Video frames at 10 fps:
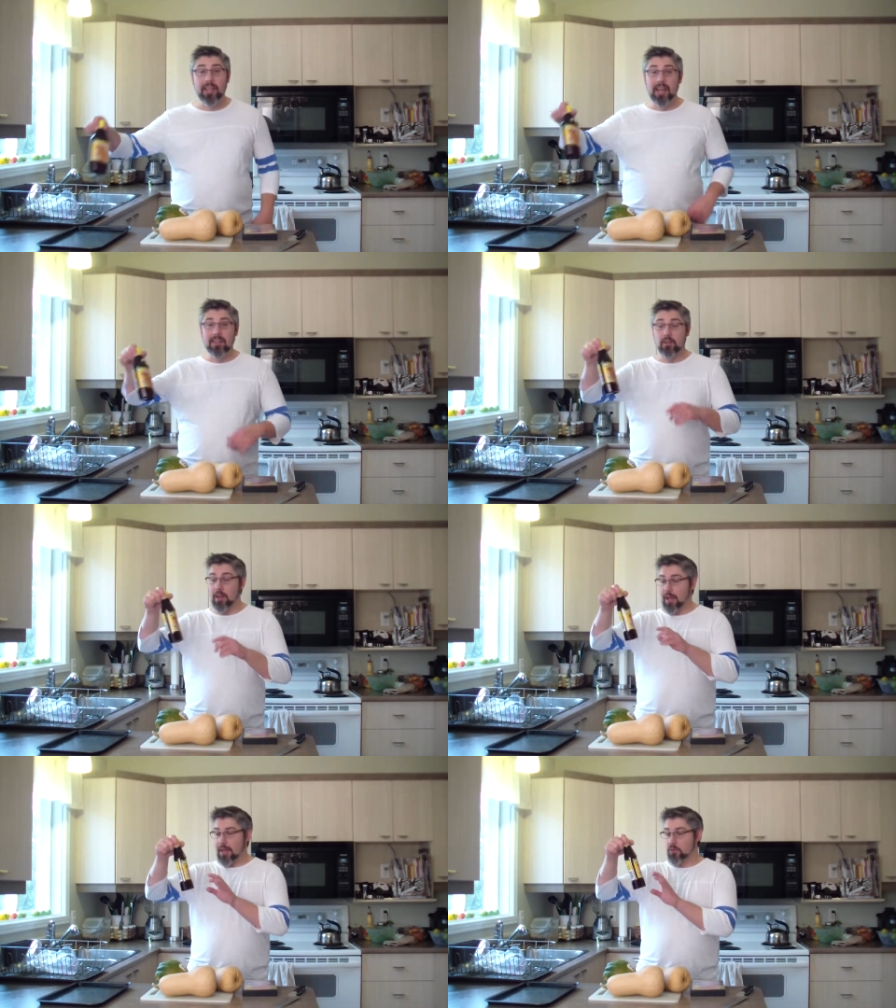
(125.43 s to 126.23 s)
need
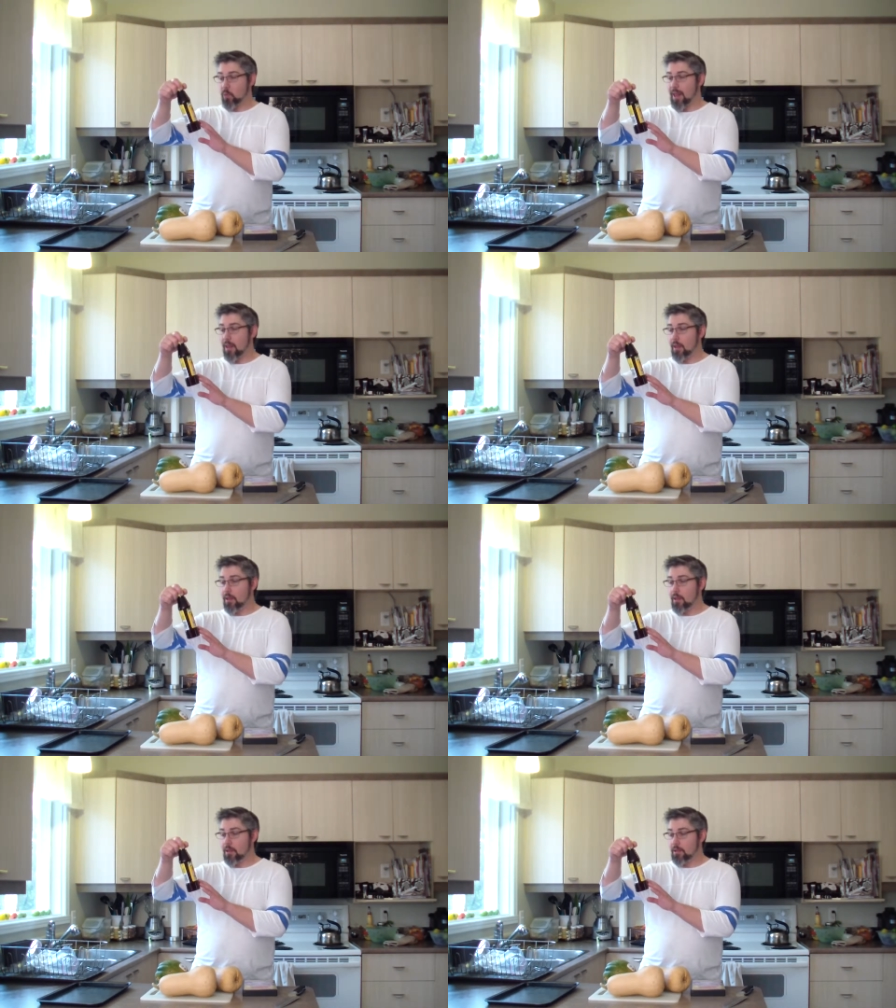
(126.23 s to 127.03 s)
as
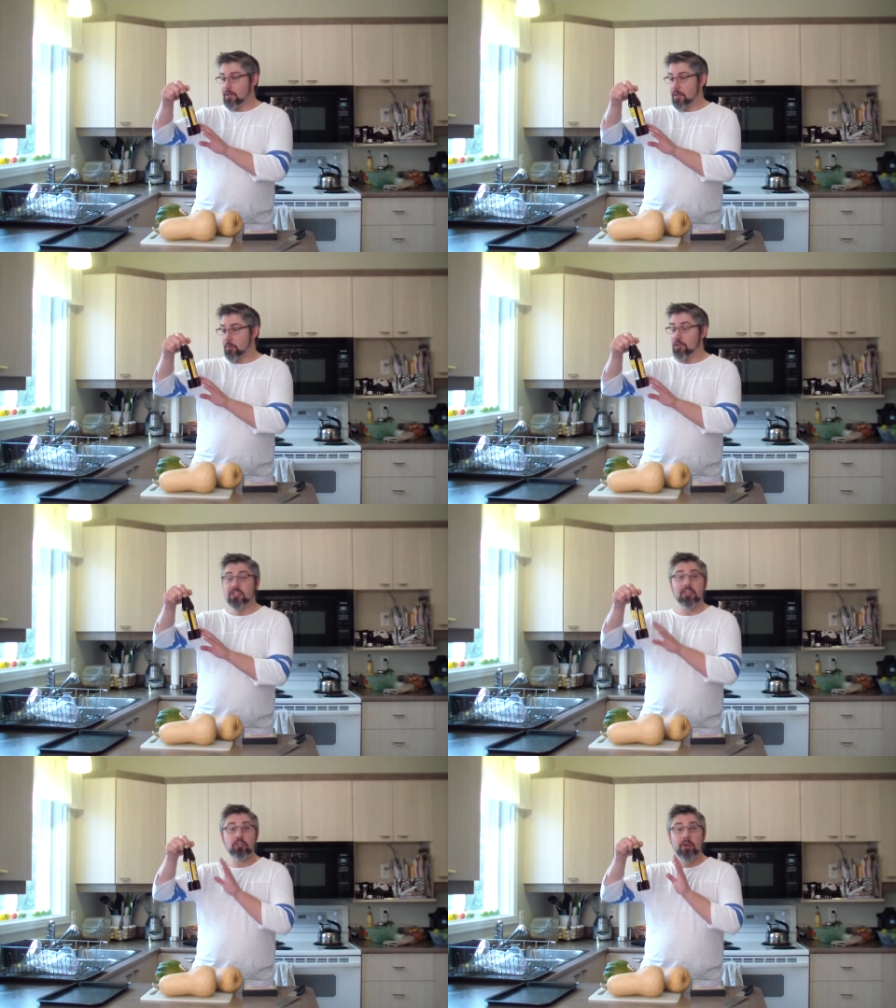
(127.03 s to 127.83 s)
well some
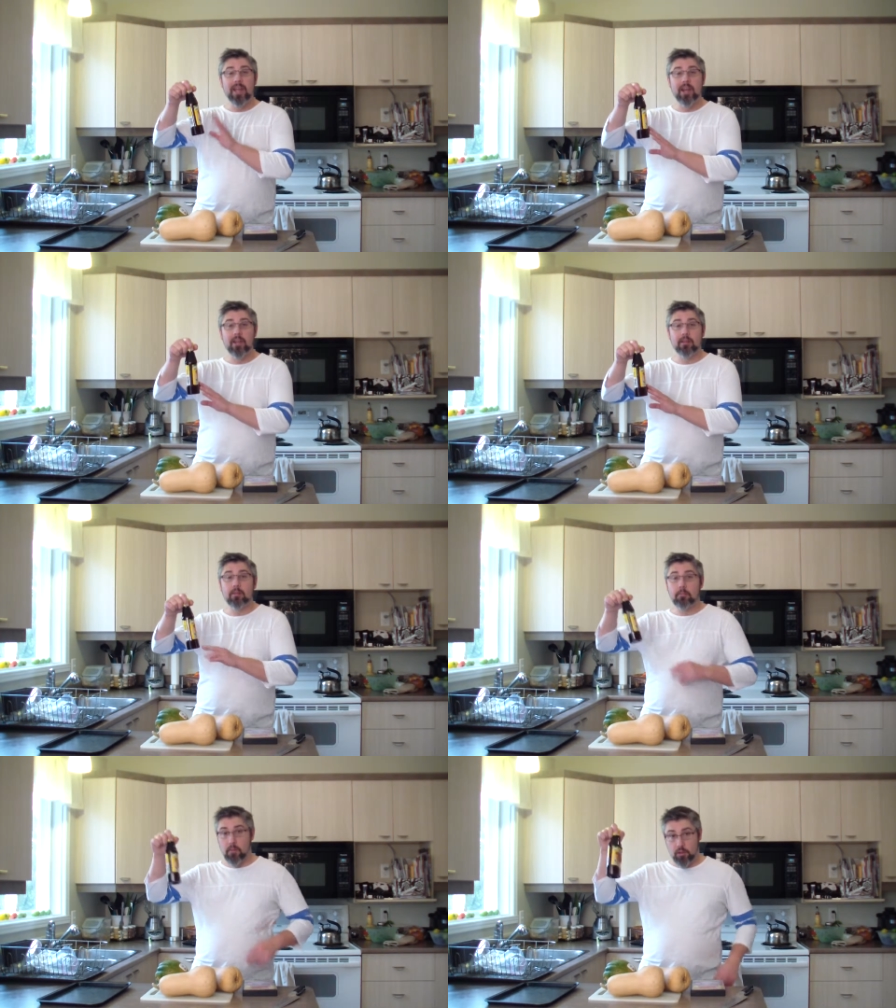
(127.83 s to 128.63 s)

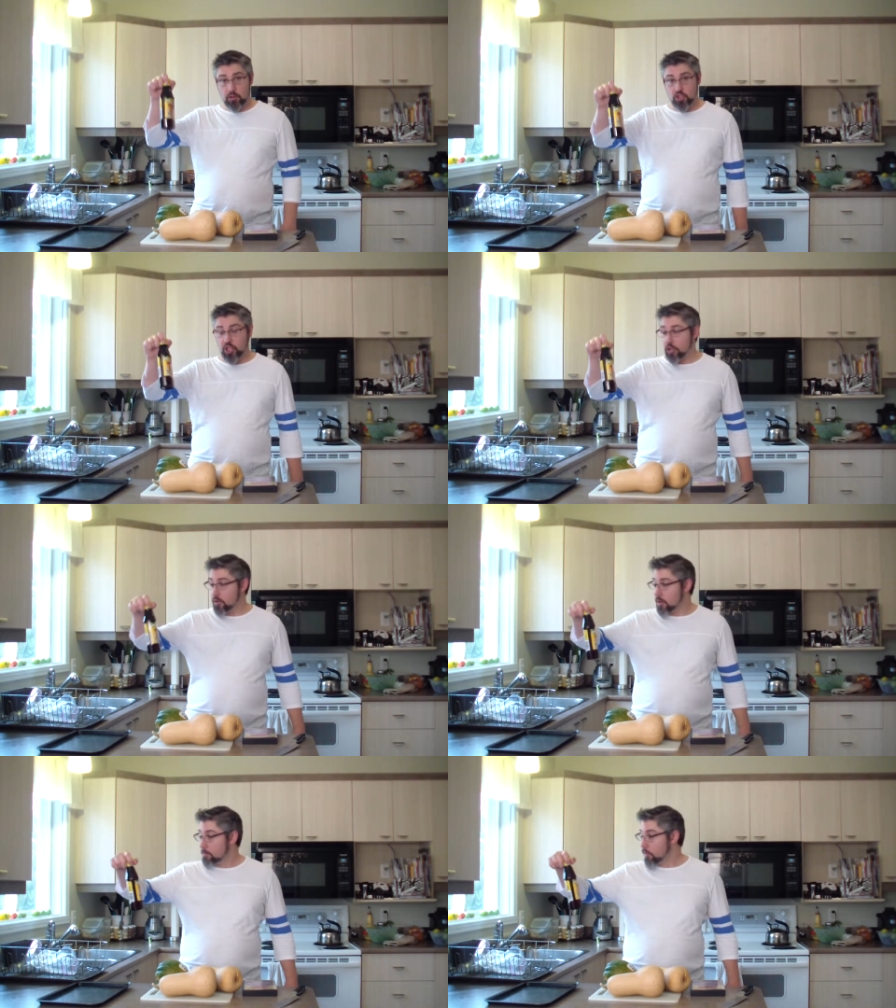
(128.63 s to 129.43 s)
concentrated
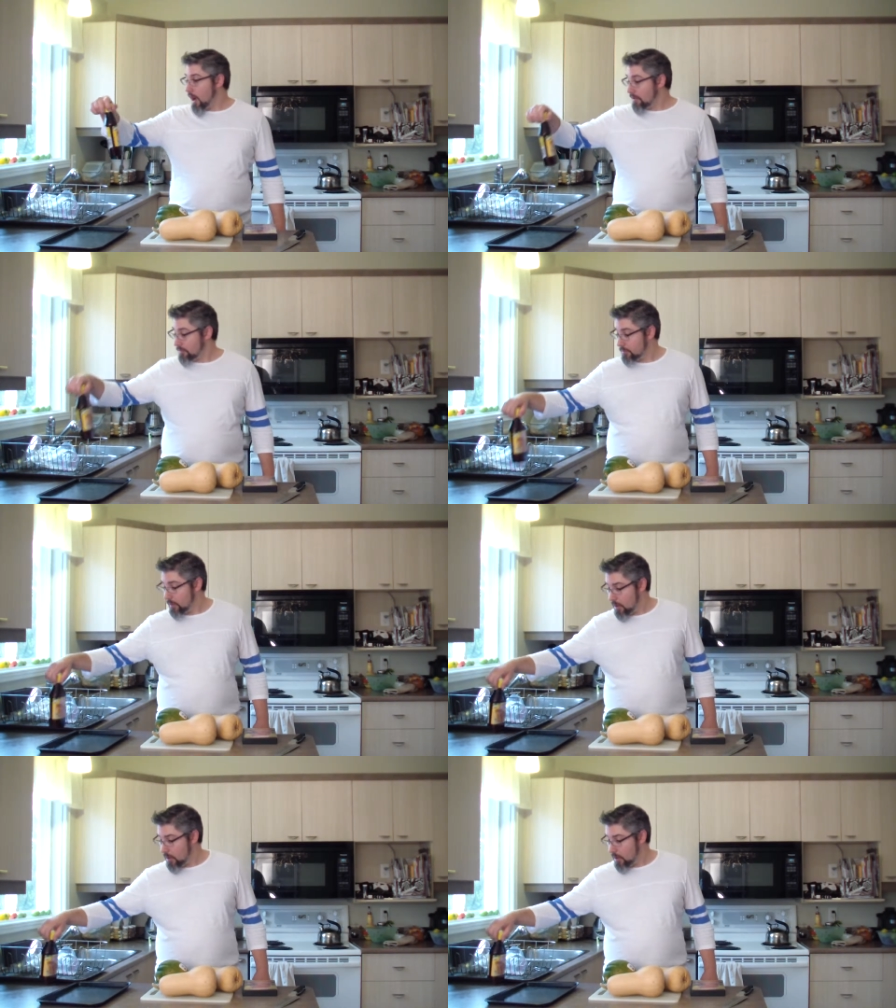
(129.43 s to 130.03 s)
chicken broth.